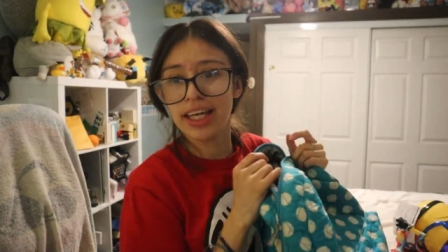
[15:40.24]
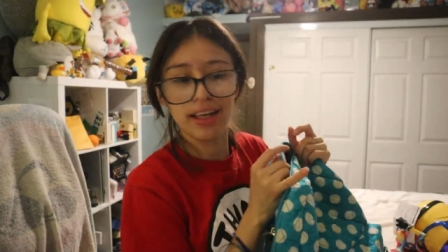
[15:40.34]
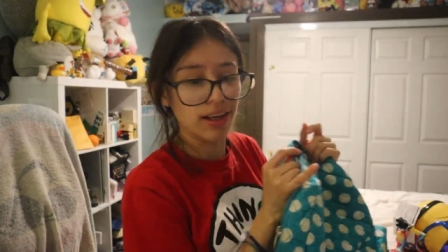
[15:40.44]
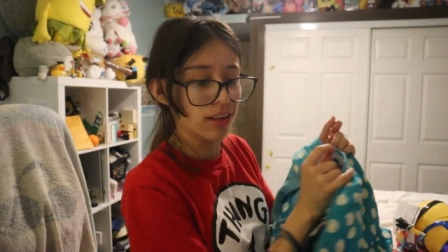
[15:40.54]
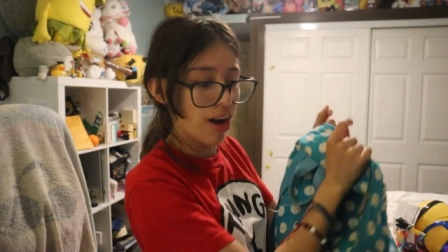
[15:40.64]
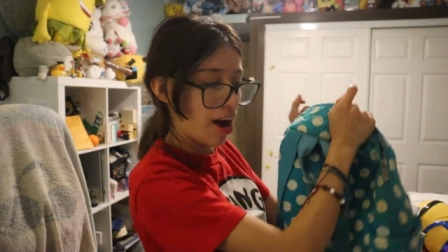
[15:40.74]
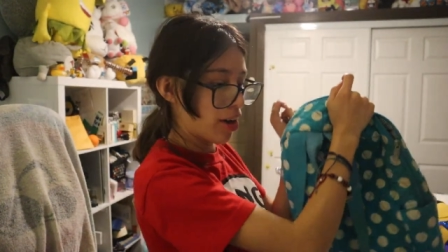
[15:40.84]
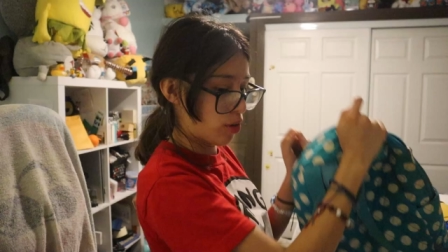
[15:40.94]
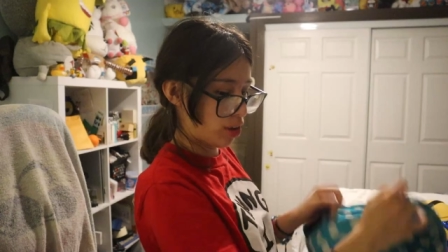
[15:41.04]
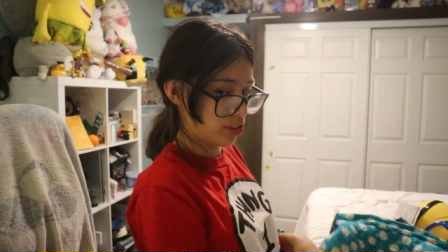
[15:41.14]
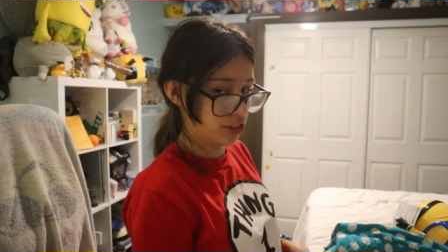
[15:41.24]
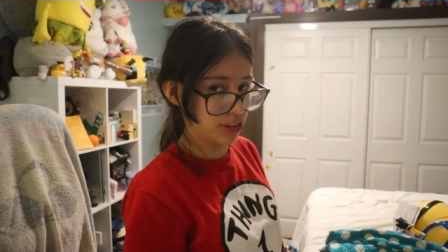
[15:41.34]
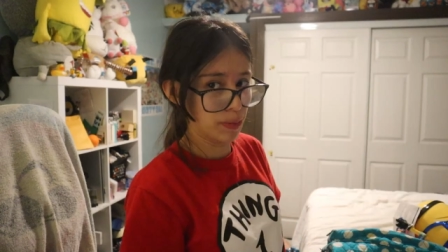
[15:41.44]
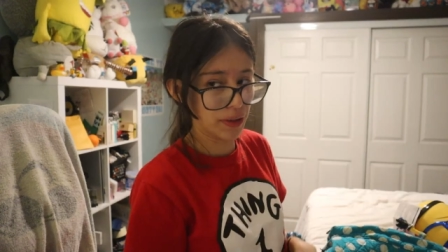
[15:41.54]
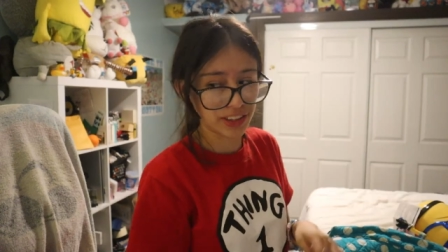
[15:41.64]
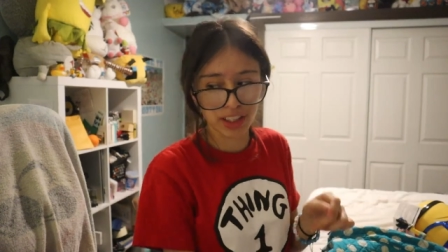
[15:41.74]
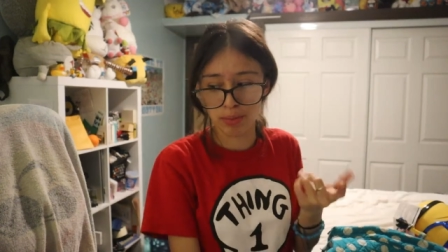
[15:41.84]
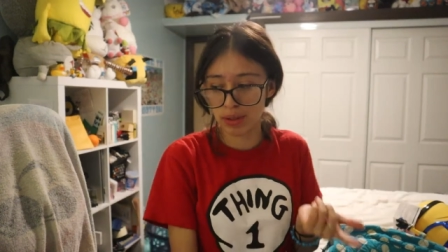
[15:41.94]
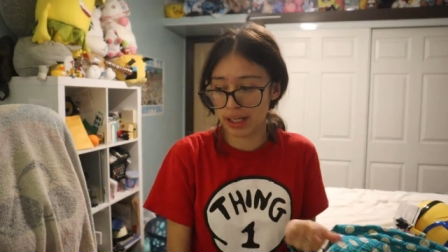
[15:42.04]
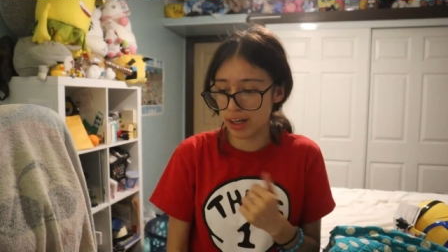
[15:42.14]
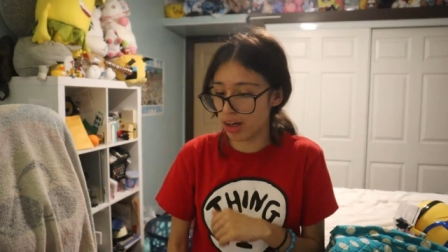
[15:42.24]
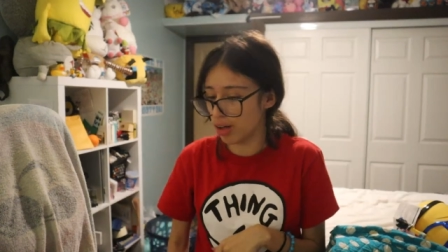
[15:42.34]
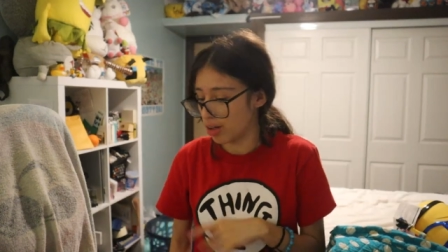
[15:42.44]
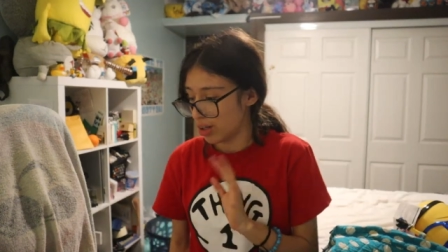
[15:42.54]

take a lot or else Spirit's gonna be like, girl.